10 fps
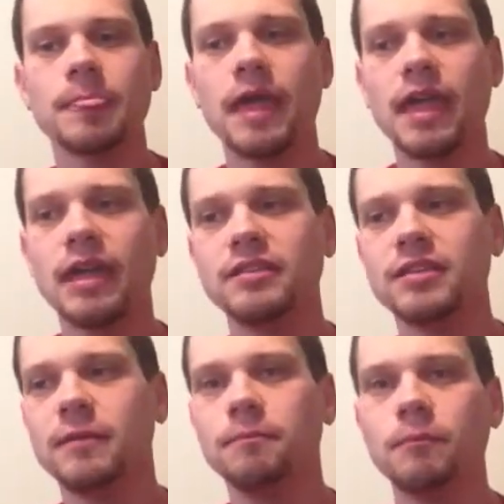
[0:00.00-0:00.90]
And
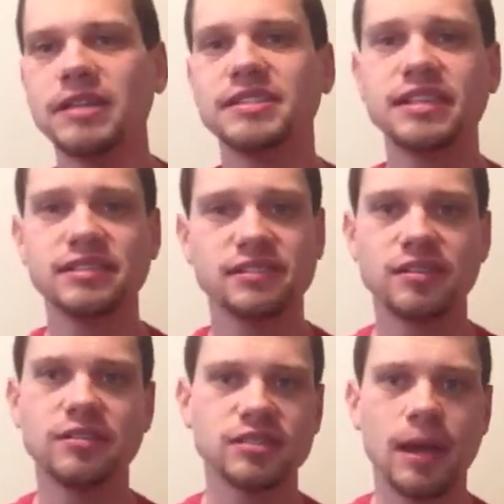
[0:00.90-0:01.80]
my
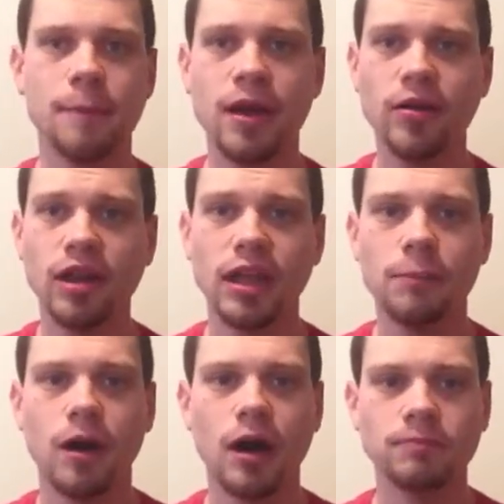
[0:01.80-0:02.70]
sisters apparently
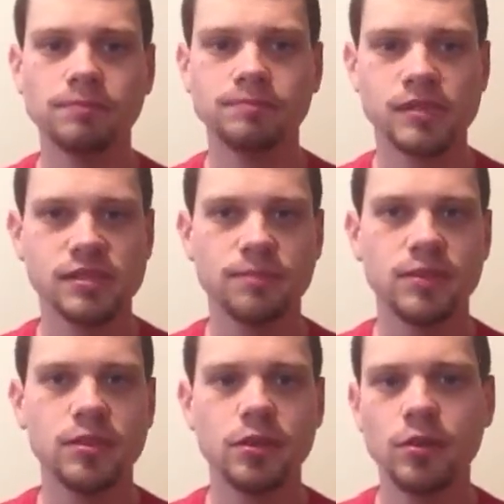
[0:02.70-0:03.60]
bought
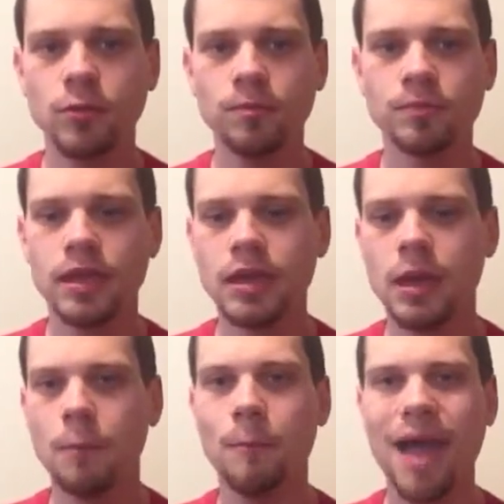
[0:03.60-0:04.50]
two
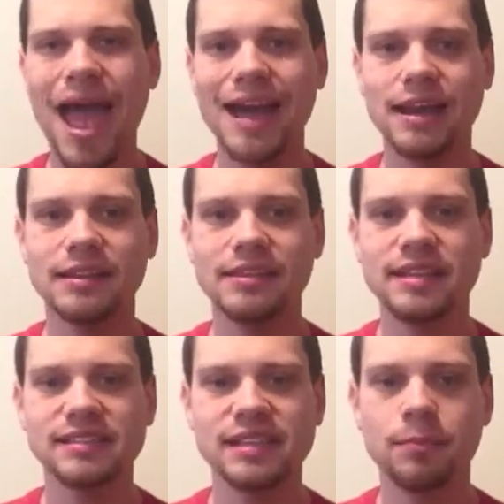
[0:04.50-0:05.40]
bad
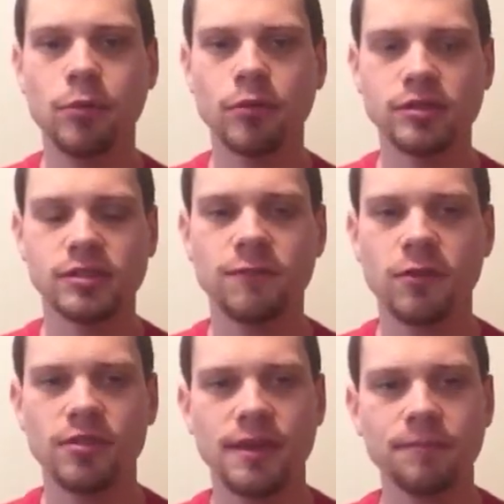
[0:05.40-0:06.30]
Disney ports
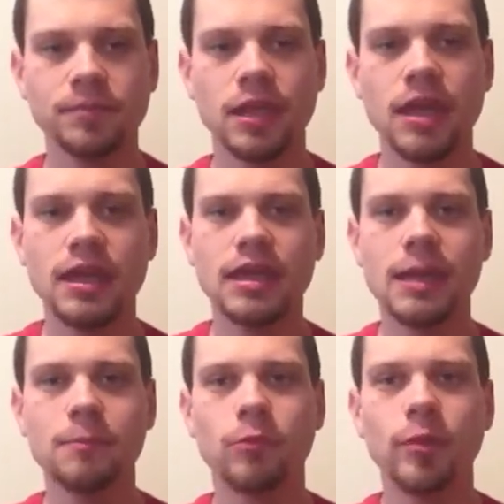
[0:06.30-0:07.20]
for the
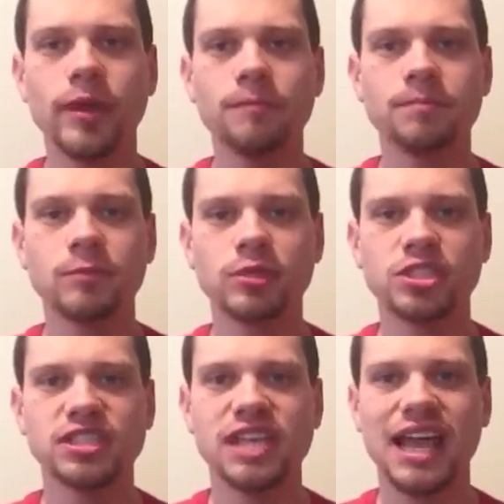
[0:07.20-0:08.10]
Game Boy, which
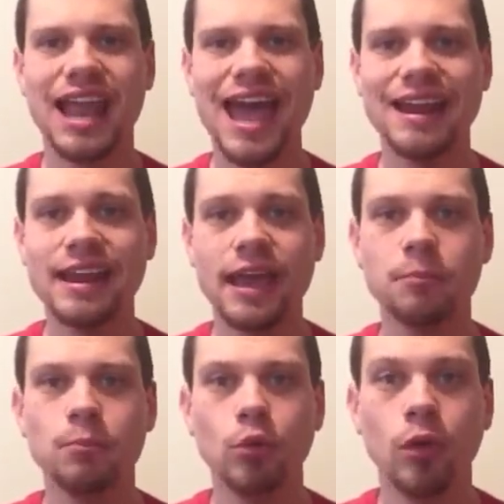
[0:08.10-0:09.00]
is Aladdin
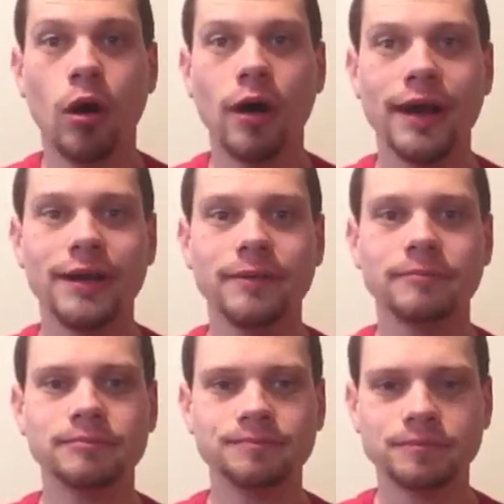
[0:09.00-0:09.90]
and Mulan.
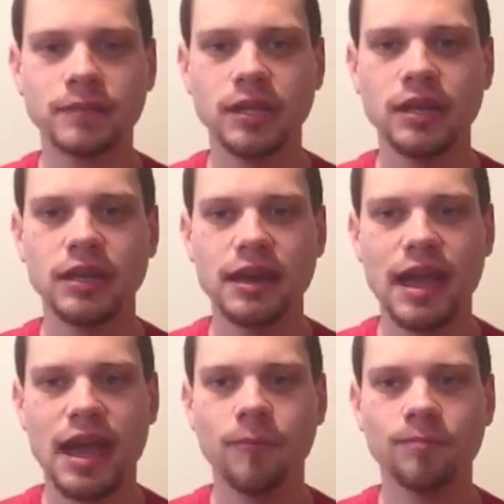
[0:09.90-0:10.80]

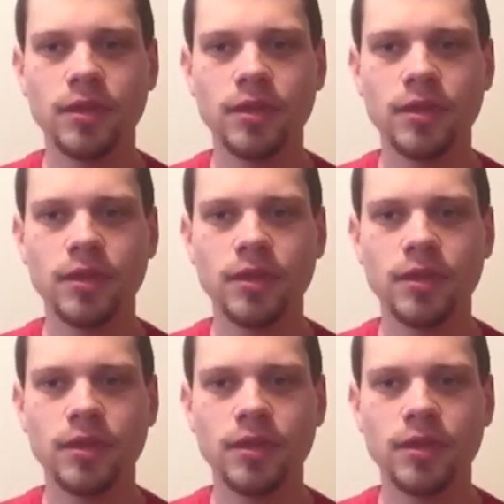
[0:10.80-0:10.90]
Now,